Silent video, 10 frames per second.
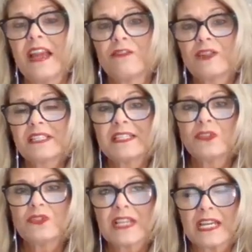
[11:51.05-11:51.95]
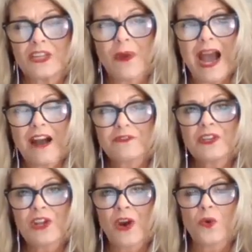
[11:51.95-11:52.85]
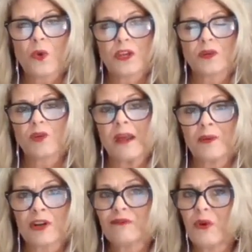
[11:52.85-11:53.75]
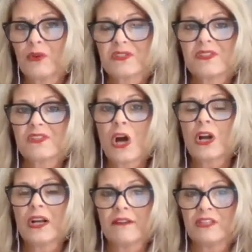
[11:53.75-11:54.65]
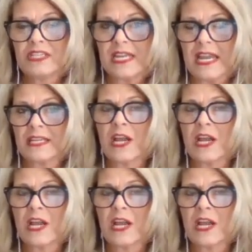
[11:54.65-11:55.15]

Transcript: Every single day, you have to know what your primary focuses are of the day.